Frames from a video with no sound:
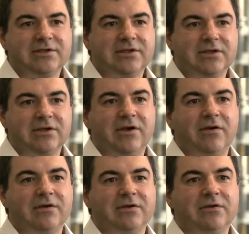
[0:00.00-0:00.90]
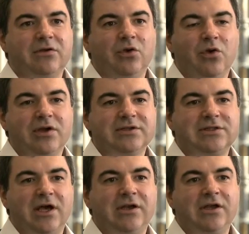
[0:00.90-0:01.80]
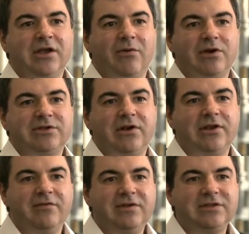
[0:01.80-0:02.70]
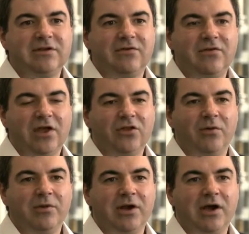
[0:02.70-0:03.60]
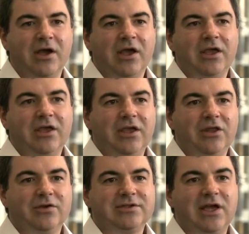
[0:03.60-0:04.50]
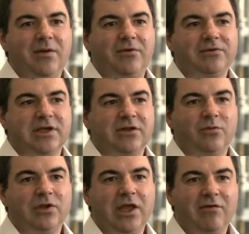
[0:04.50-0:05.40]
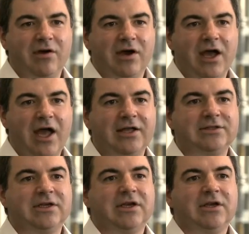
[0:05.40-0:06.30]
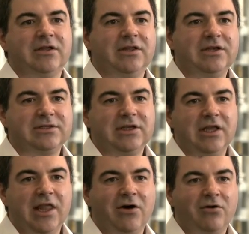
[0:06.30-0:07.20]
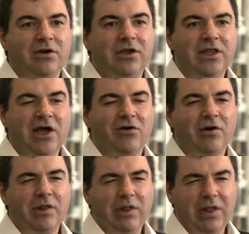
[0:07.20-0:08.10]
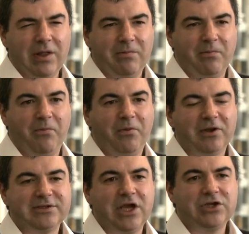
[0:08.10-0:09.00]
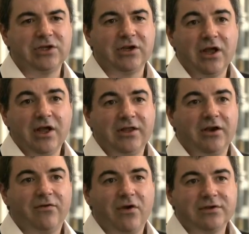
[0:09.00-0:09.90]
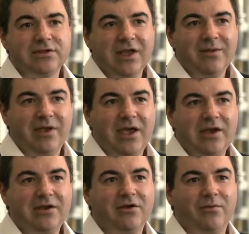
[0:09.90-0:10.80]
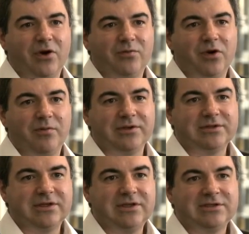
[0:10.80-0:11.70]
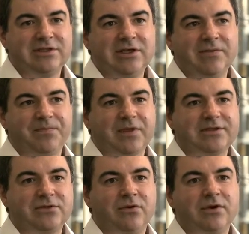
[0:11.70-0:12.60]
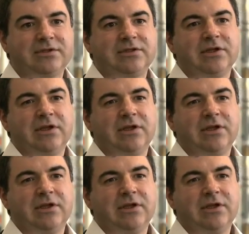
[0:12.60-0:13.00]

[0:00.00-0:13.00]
uh, uh, you can study quasi-relativistic phenomena in your samples, and we never had this in our, in our possession. Then, of course, mechanical properties is the strongest